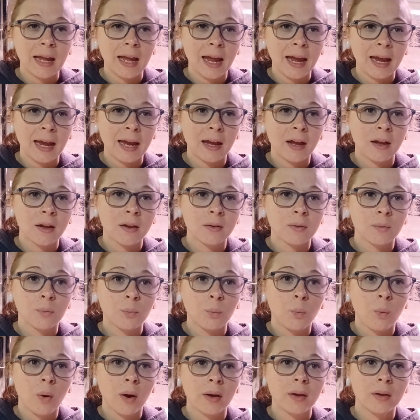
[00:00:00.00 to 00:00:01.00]

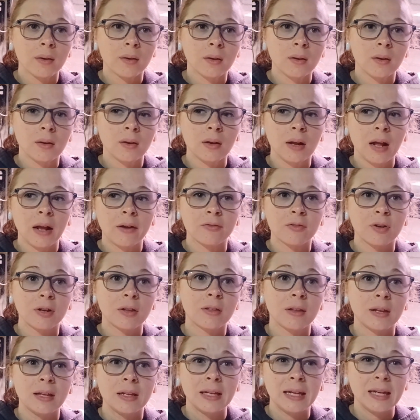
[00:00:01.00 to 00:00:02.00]
and what
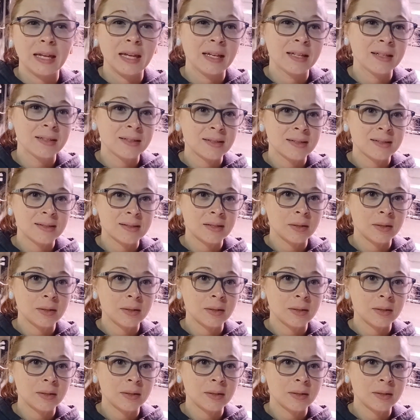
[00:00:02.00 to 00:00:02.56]
everything needs